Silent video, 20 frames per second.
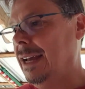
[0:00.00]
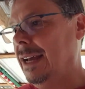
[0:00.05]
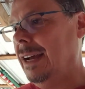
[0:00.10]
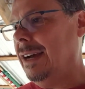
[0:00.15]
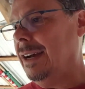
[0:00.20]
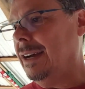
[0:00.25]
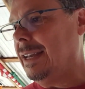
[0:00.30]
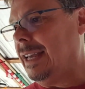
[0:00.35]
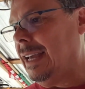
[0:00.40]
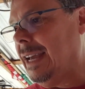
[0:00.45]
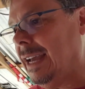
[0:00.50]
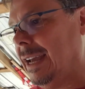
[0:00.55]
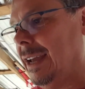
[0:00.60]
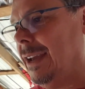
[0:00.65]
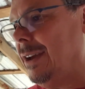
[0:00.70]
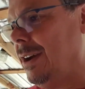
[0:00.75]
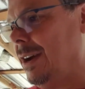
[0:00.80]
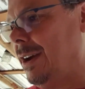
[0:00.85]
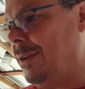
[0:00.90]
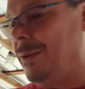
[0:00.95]

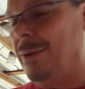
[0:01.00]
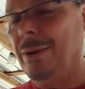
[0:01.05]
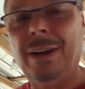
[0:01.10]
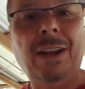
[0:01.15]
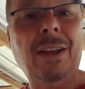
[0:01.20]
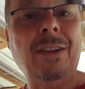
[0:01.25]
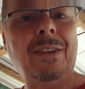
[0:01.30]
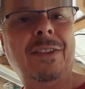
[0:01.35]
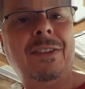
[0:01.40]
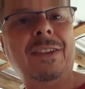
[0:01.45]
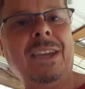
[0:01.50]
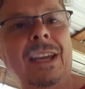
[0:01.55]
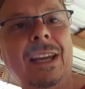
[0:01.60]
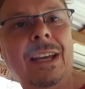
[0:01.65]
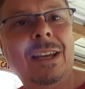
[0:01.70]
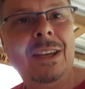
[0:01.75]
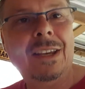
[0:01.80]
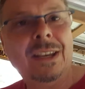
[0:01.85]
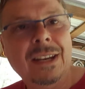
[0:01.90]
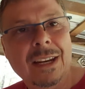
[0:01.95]
Okay, one other
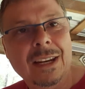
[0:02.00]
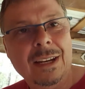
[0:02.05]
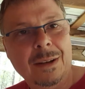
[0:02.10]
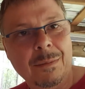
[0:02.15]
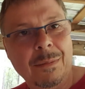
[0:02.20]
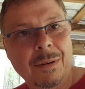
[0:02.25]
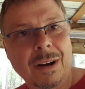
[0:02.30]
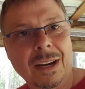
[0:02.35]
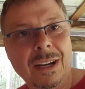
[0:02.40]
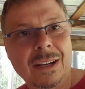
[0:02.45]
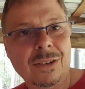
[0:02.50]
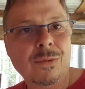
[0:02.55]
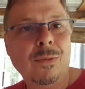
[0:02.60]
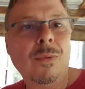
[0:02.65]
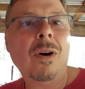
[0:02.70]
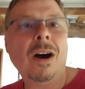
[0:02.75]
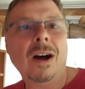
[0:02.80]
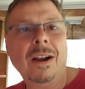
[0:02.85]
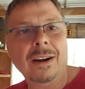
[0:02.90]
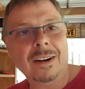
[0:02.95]
thing you need to bring is
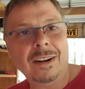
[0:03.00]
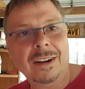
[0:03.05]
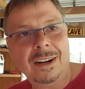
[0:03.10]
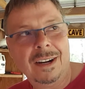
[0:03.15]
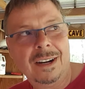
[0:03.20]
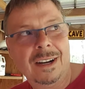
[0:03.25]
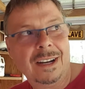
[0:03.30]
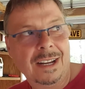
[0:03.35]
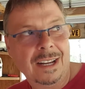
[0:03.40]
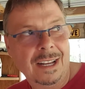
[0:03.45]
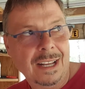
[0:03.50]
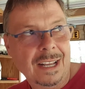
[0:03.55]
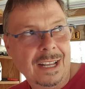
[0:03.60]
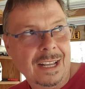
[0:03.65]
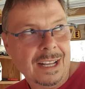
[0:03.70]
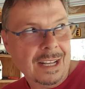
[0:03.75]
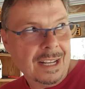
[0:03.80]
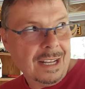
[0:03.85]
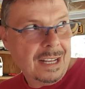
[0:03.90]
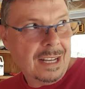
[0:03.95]
water.
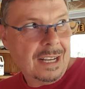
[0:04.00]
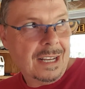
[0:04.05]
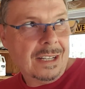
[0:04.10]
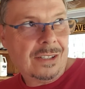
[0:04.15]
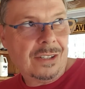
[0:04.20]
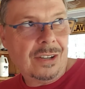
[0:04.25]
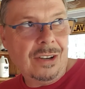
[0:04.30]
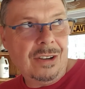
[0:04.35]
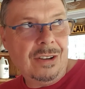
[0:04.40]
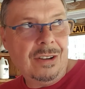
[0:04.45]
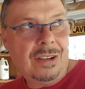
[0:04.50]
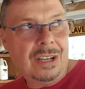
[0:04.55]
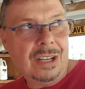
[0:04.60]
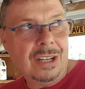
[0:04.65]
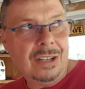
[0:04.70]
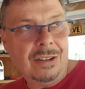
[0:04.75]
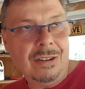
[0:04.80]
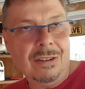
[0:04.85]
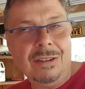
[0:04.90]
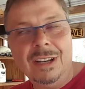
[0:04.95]
So you
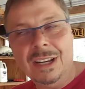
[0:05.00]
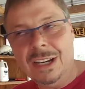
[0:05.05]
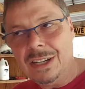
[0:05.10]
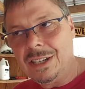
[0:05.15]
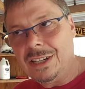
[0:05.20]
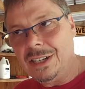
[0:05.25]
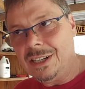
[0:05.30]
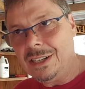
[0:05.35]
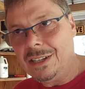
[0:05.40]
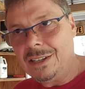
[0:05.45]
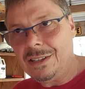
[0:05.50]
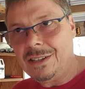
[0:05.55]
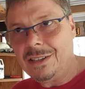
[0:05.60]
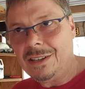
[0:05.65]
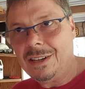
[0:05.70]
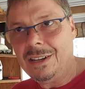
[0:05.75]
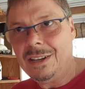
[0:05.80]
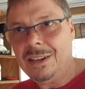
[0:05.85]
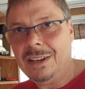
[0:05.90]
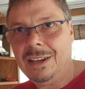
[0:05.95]
can do dishes.
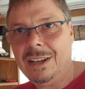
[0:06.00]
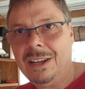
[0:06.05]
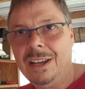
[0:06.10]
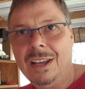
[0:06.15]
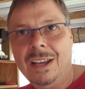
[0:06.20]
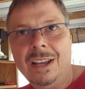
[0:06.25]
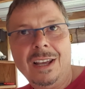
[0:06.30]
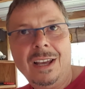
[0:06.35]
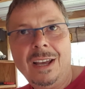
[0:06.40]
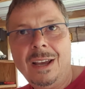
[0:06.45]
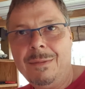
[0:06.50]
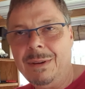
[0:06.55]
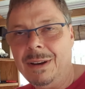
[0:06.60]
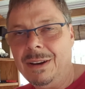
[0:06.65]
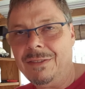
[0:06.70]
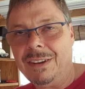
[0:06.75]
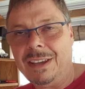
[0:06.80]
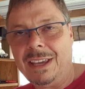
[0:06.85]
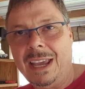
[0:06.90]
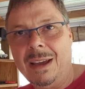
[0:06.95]
I mean,
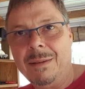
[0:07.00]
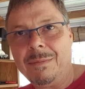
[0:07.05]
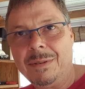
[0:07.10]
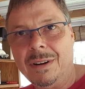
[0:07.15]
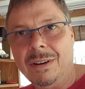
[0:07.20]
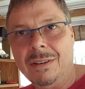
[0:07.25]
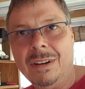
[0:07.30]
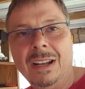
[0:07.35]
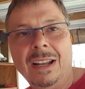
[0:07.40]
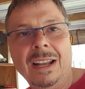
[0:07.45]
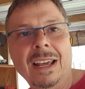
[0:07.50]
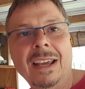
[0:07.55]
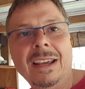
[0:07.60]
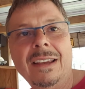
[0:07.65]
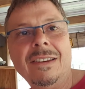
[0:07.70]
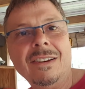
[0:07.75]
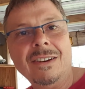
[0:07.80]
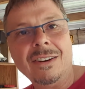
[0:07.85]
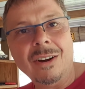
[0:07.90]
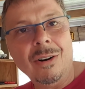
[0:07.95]
if you're camping on the
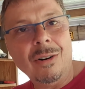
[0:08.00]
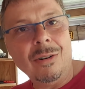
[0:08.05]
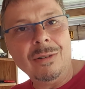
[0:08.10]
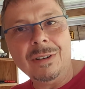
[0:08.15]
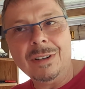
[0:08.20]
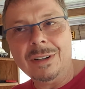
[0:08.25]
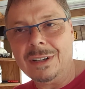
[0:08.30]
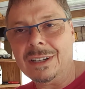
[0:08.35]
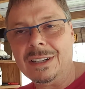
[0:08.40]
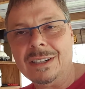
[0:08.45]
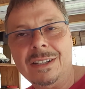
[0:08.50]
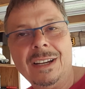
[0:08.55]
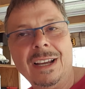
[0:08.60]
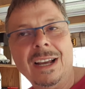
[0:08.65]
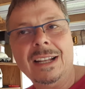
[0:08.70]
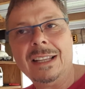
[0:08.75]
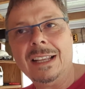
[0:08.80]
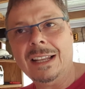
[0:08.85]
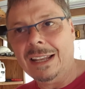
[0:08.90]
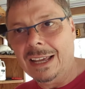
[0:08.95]
lake, you're golden because you
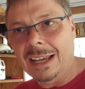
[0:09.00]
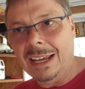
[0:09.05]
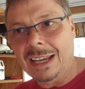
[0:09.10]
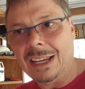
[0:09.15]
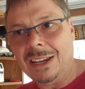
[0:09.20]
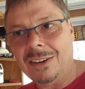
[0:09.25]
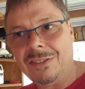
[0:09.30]
got the lake.